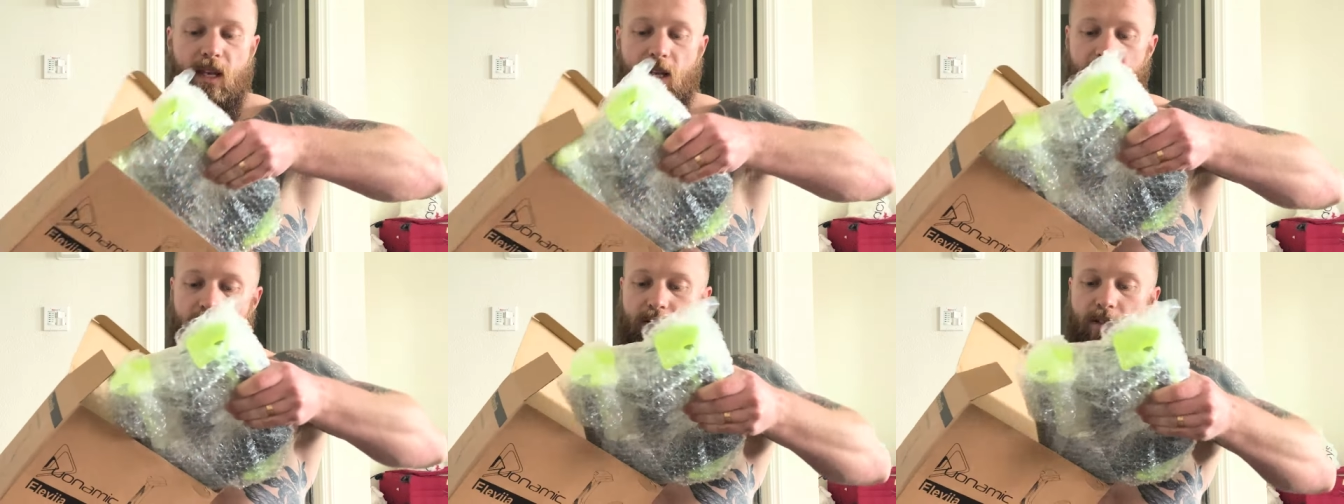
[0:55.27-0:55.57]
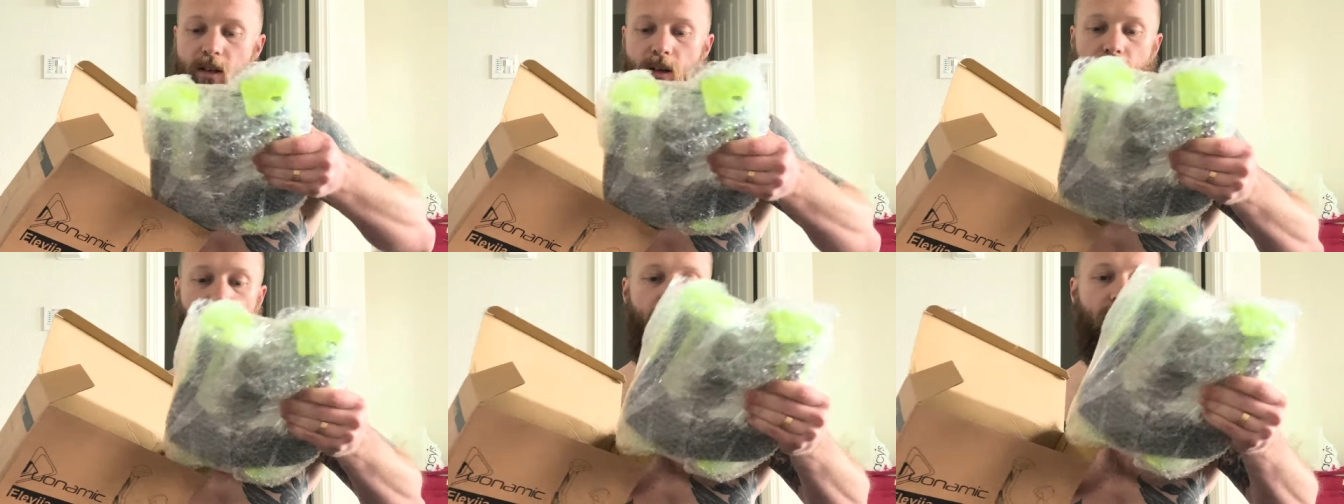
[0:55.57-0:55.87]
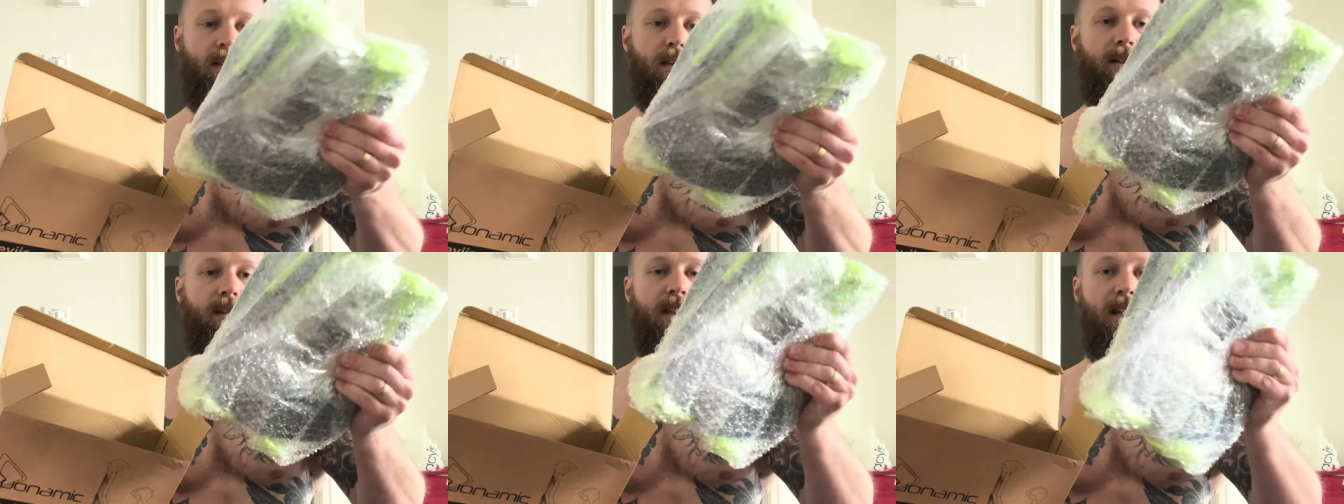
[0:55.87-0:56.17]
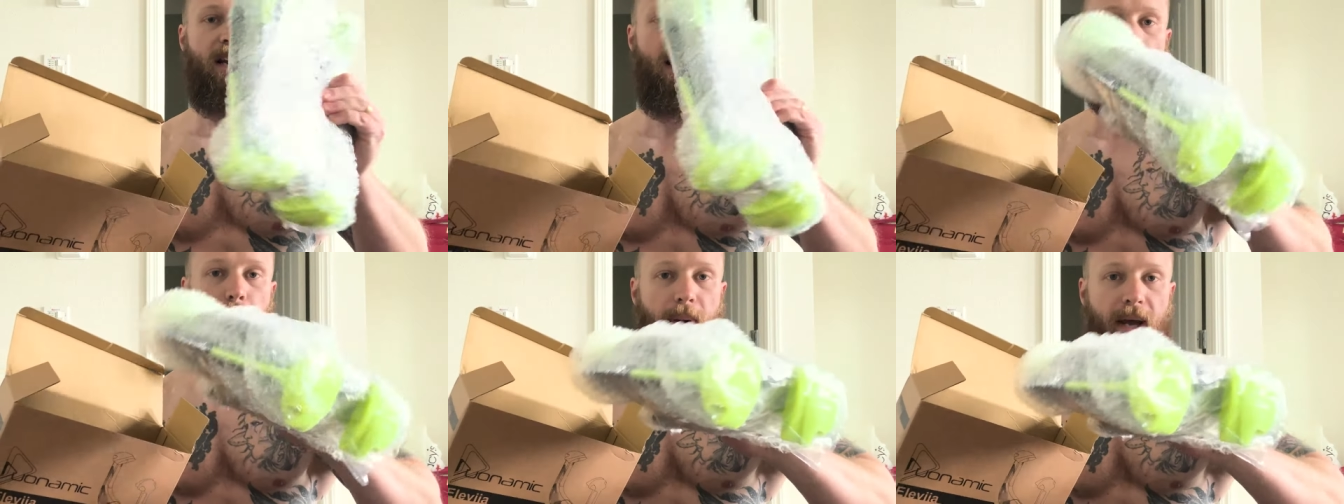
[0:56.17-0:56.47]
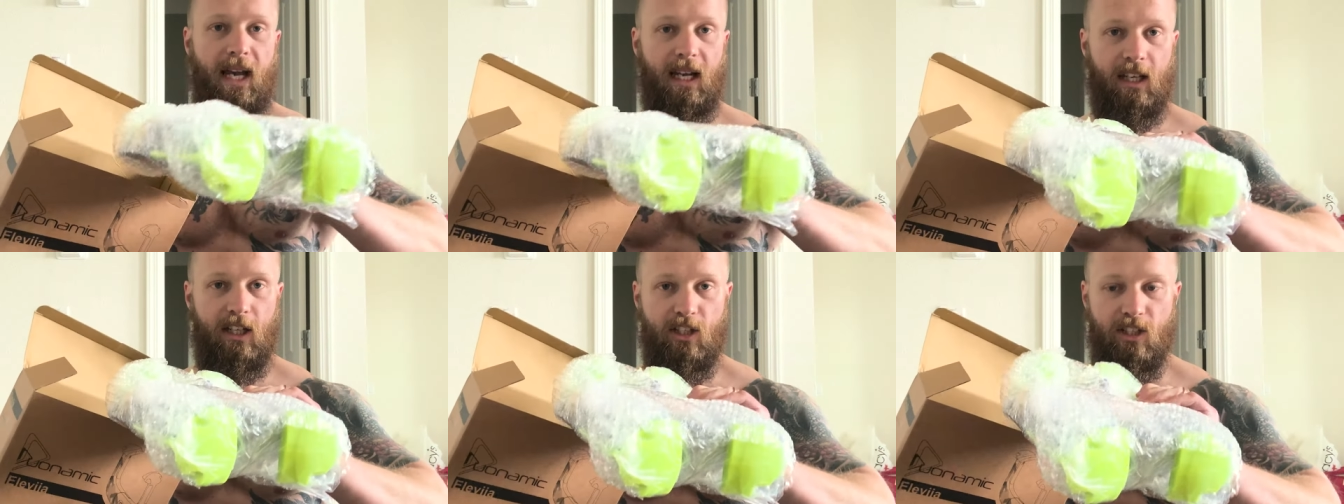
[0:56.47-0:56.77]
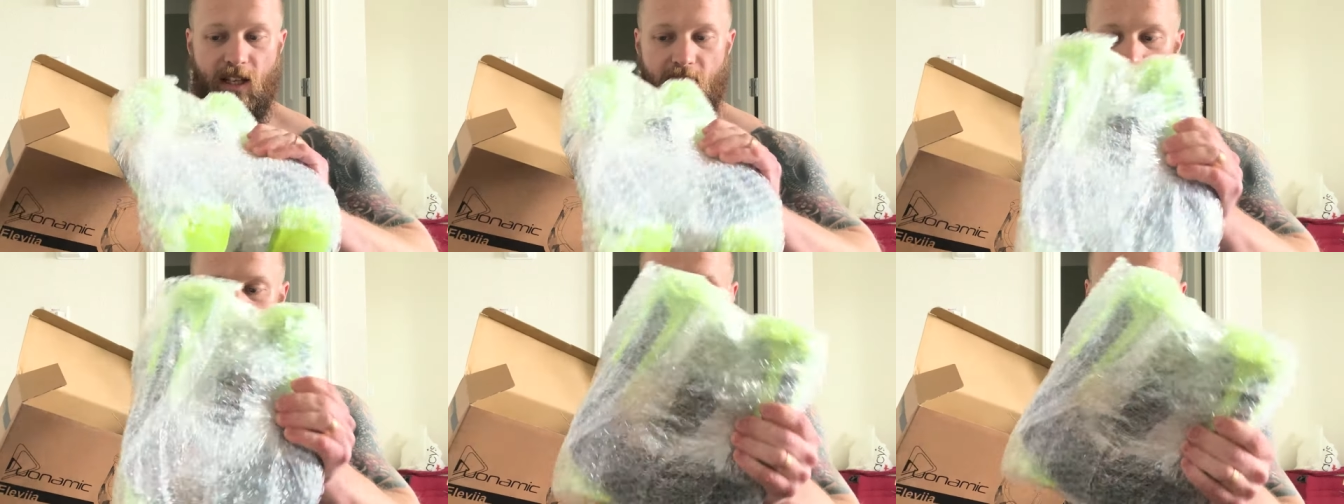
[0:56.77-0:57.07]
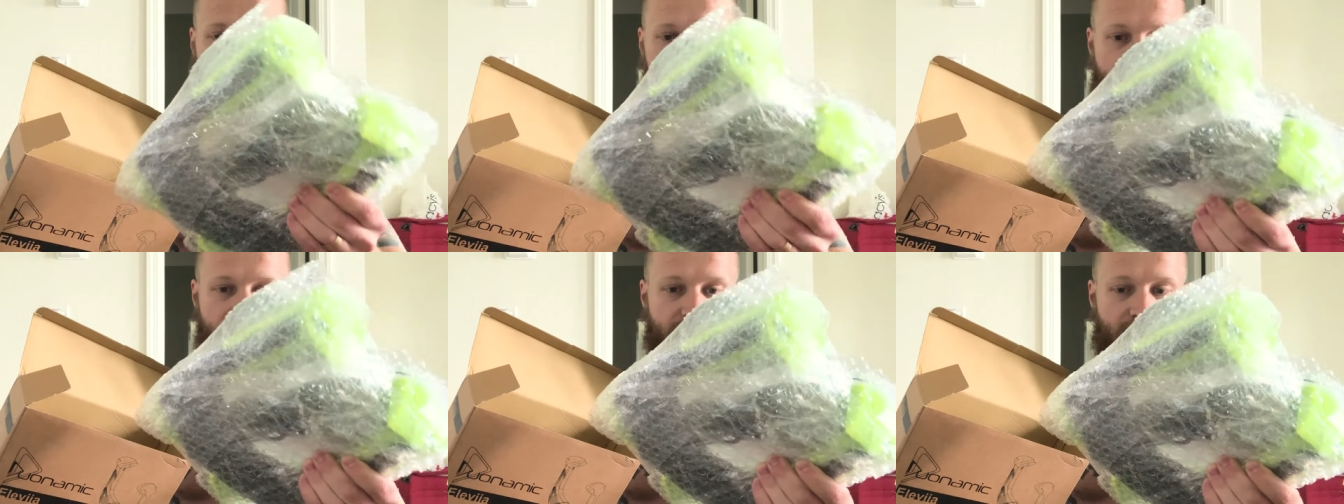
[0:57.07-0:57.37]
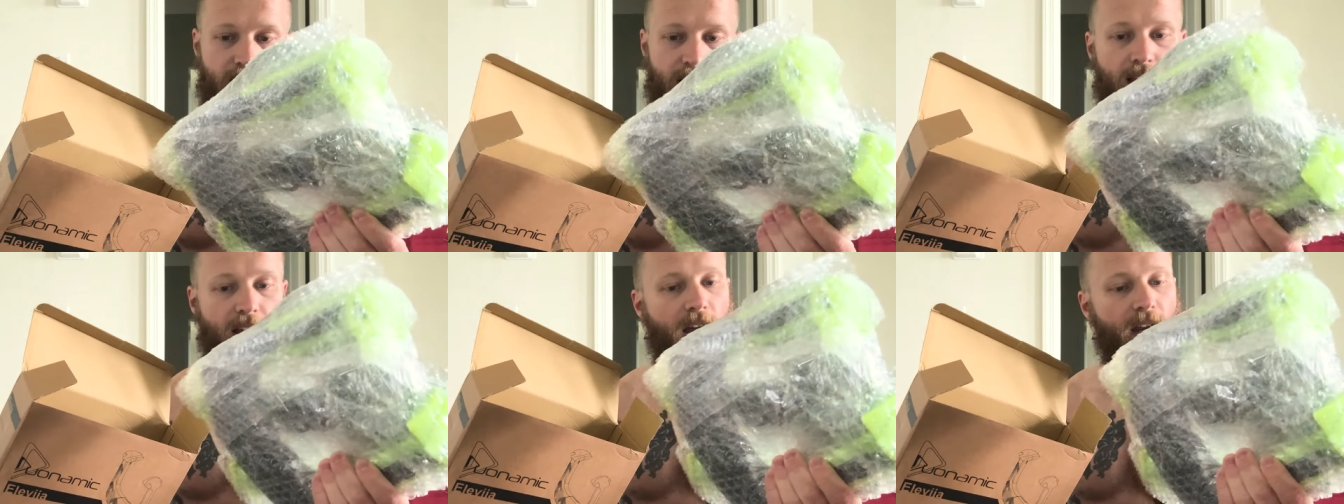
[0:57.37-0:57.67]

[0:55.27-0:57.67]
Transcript: So they come packaged like this.